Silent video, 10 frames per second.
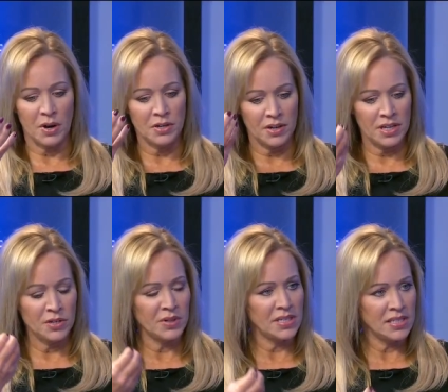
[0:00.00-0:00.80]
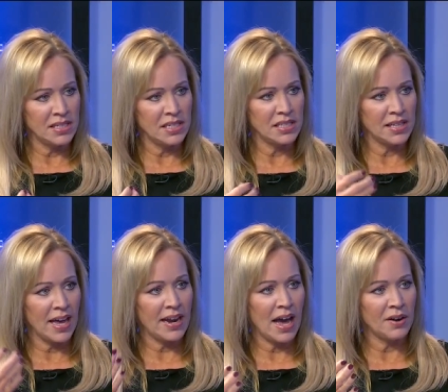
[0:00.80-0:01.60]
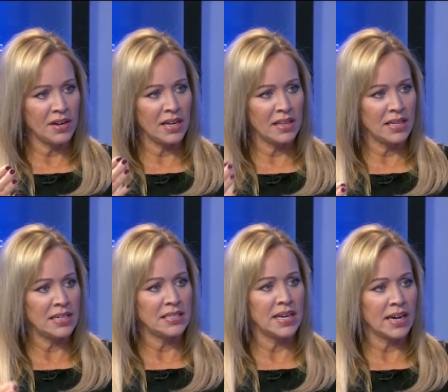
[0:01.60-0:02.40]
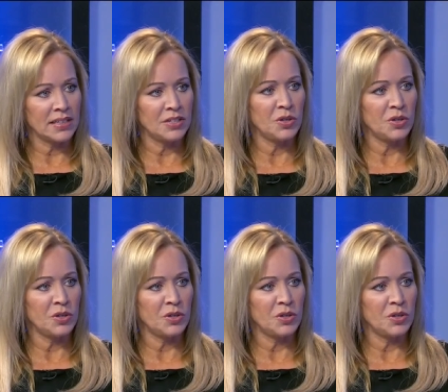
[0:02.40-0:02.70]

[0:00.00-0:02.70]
Are, they doing a CT scan? How do they, they detect that you